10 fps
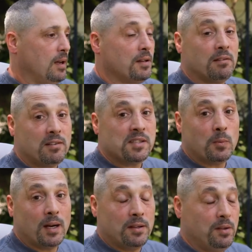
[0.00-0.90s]
And the
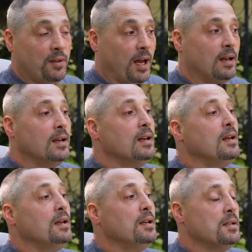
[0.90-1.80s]
reason why I do that
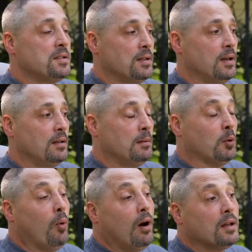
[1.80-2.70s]
is,
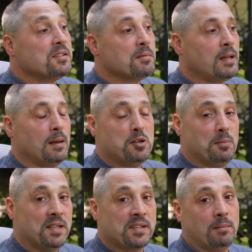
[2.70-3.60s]
number one, sometimes you
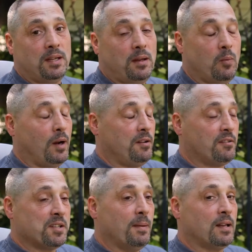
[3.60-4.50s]
miss something while
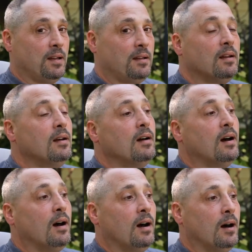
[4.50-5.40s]
you're inspecting,
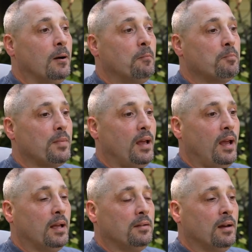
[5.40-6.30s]

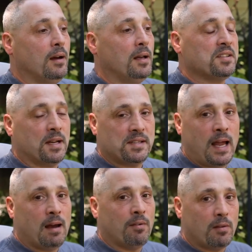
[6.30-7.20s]
and it's nice
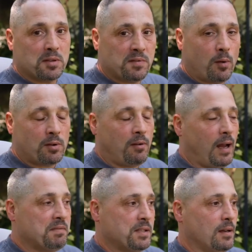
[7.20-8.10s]
to have all those
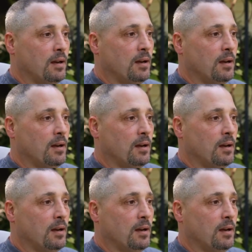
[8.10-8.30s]
photographs.